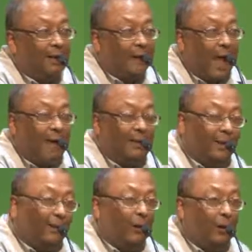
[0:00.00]
And
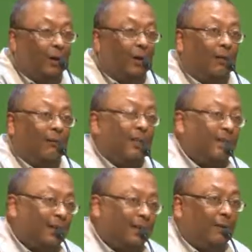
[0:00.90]
therefore, with a
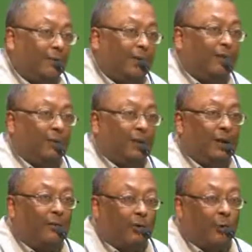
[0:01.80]
single wind turbine
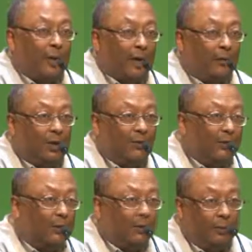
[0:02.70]
of 2 megawatts,
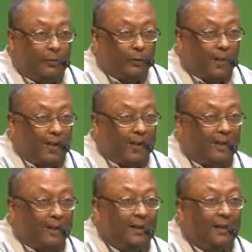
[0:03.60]
if you
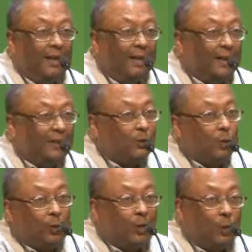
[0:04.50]
connect it, it can
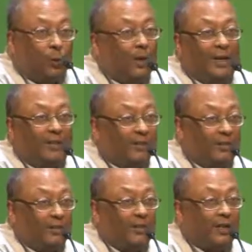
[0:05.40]
store the whole day's
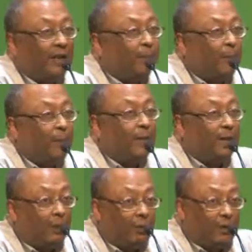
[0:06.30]
generation and pump it
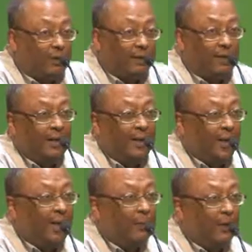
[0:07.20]
out to the grid
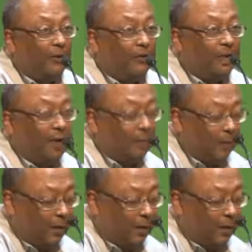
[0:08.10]
any point of time.